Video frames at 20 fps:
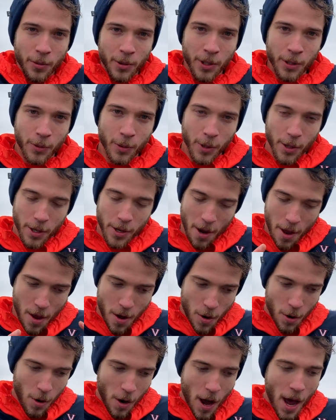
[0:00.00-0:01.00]
We
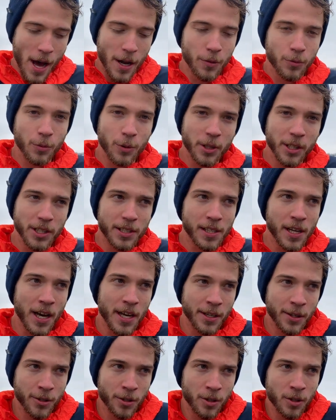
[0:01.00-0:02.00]
had a really
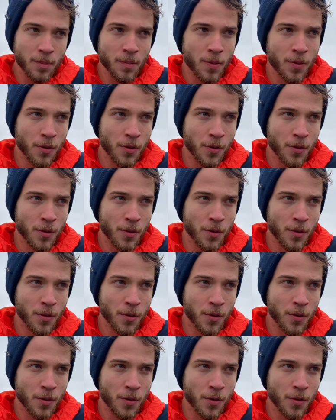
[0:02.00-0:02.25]
tight group